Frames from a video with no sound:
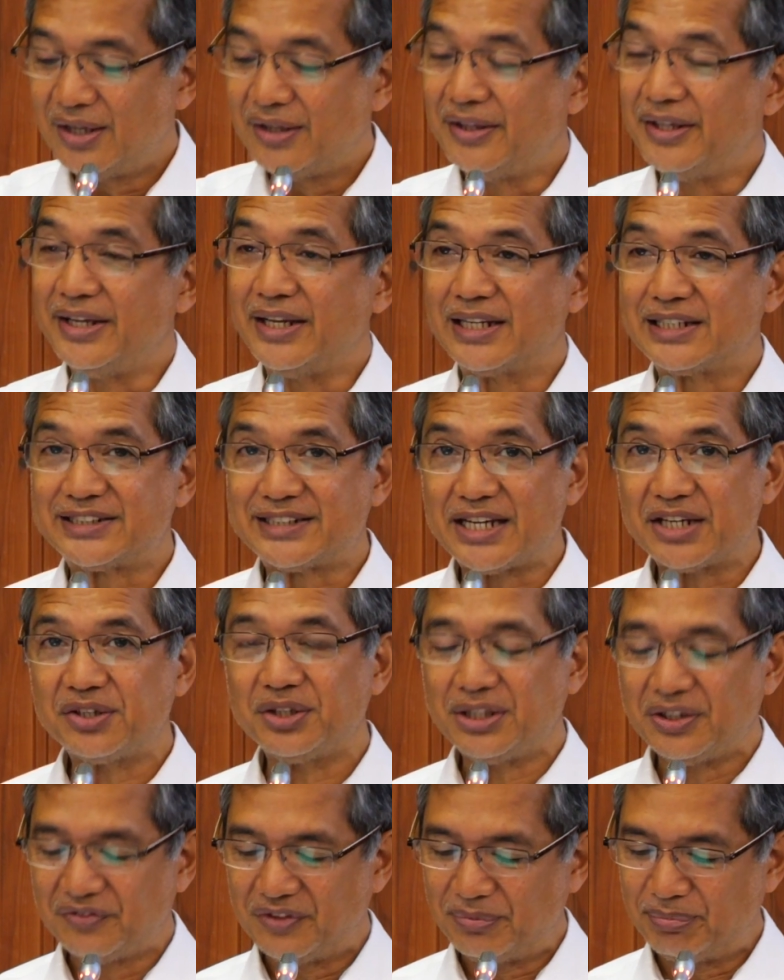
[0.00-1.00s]
The
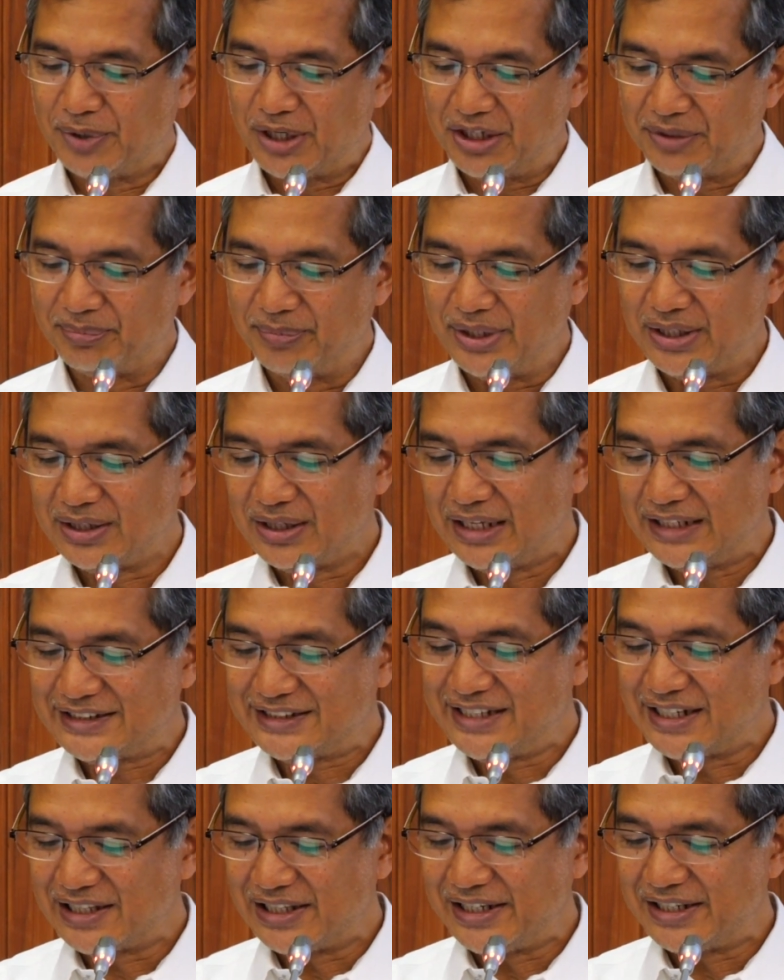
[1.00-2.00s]
executive department has
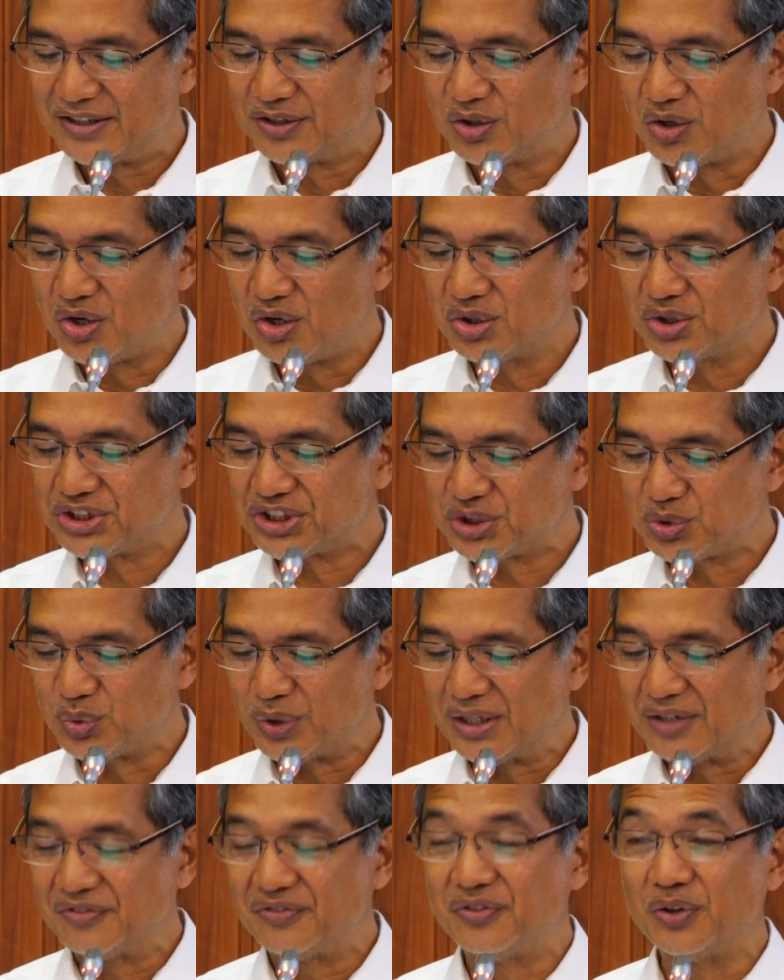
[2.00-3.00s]
declared August
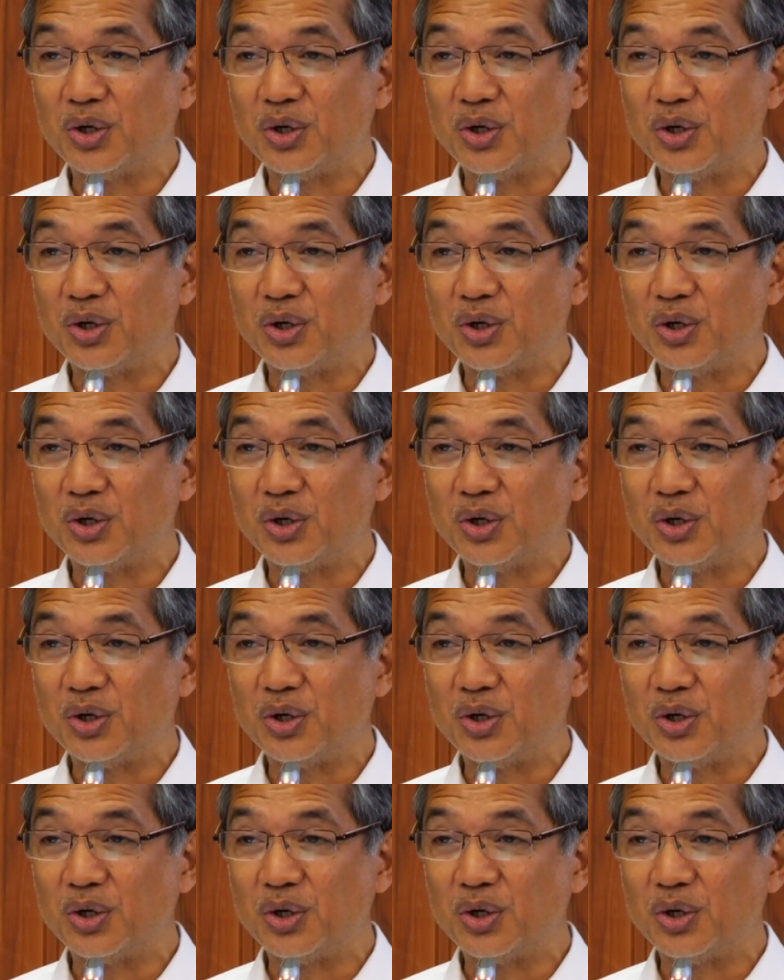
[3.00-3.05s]
12th